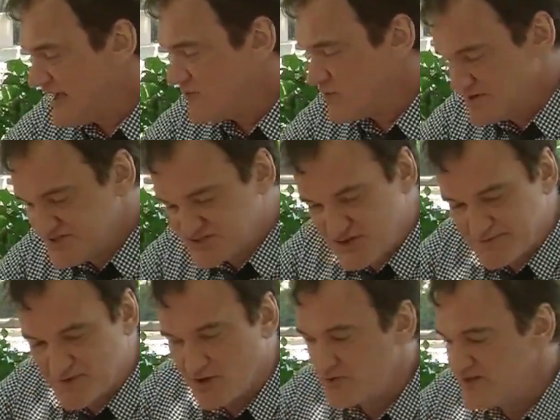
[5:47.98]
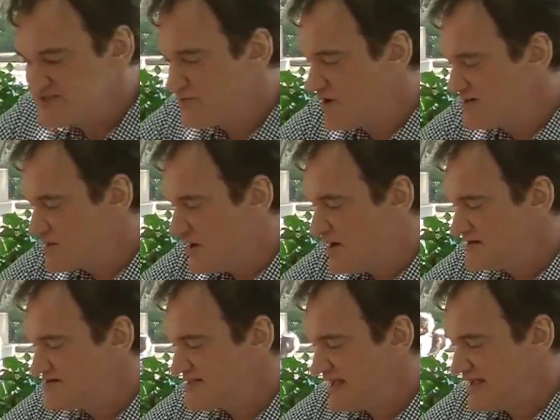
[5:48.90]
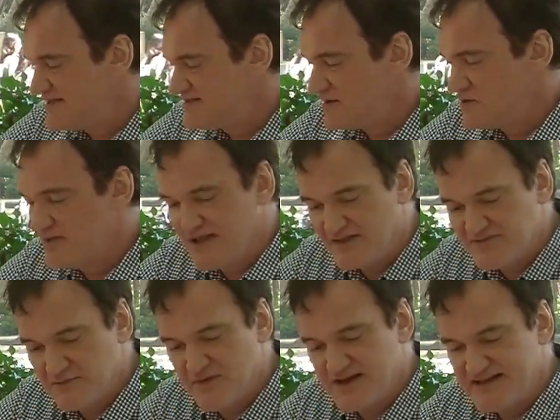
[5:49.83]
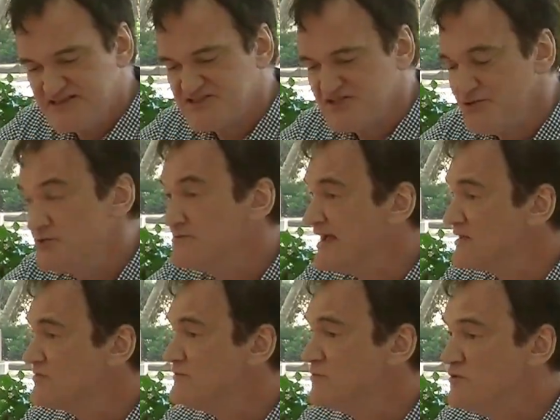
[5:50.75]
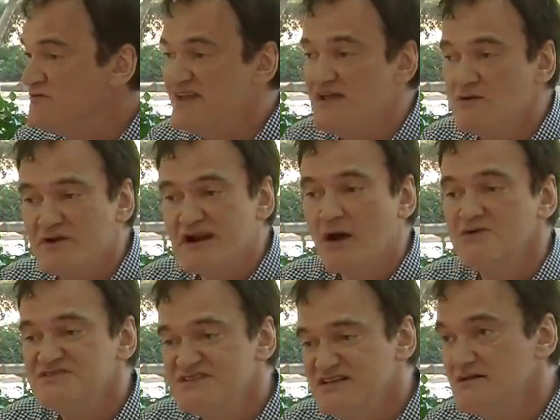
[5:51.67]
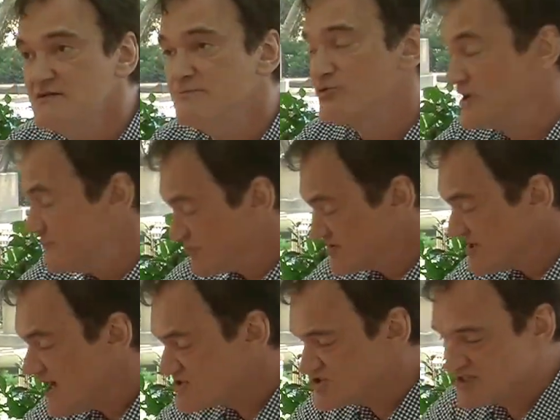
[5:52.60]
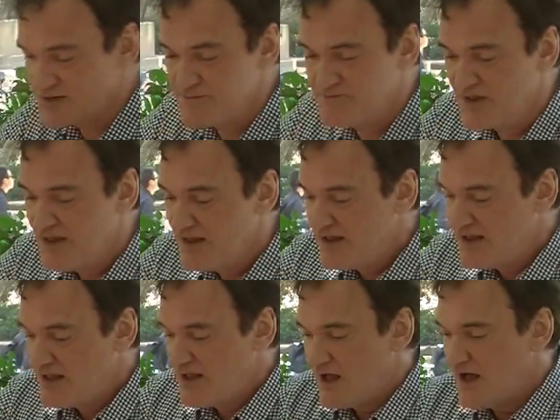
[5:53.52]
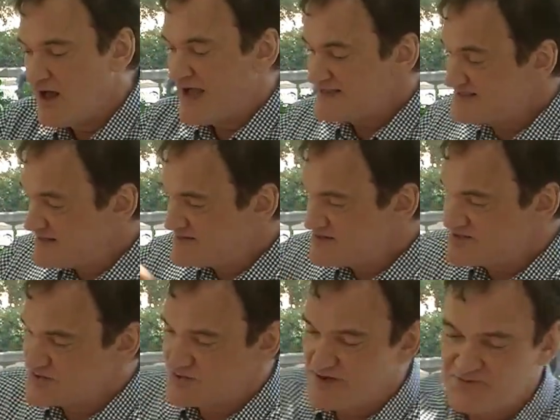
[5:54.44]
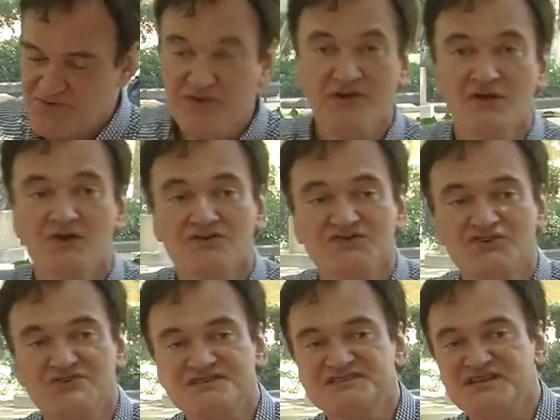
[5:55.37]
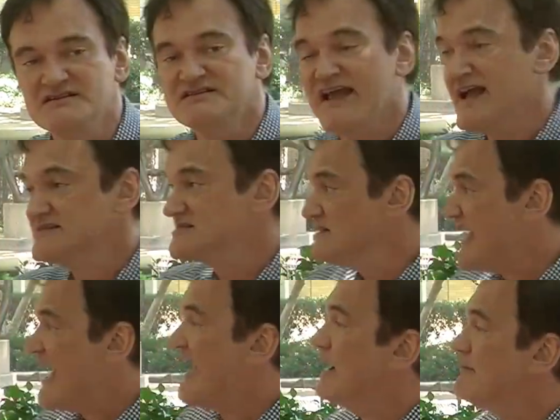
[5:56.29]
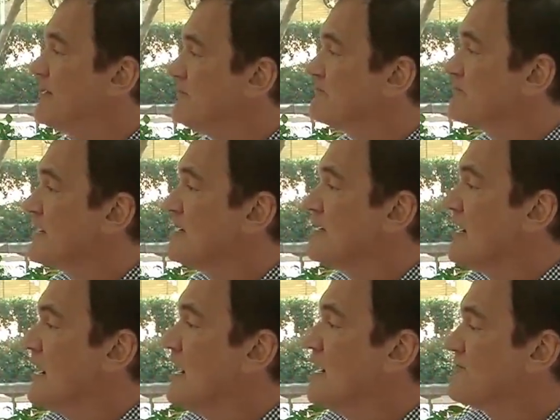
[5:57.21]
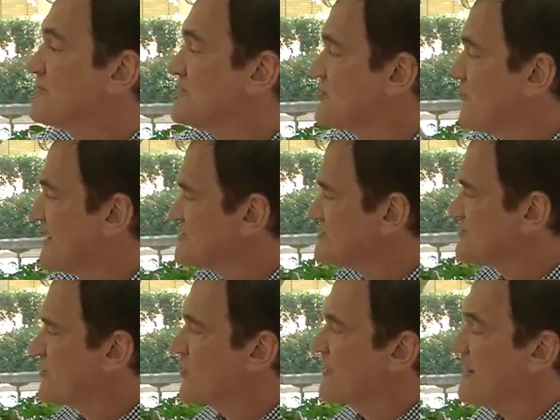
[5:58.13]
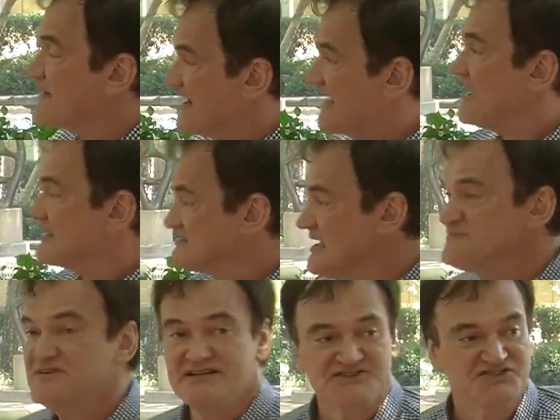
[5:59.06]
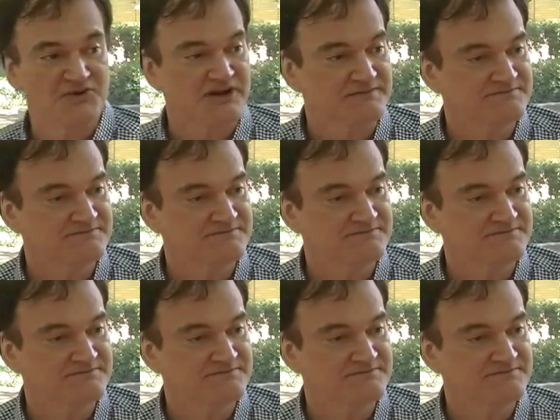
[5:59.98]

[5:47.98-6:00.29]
wrote a script called Reservoir Dogs, and we got the money to make the movie. And when I was in pre-production, I sent the script to the Sundance Lab for the director's program, and I got accepted into it.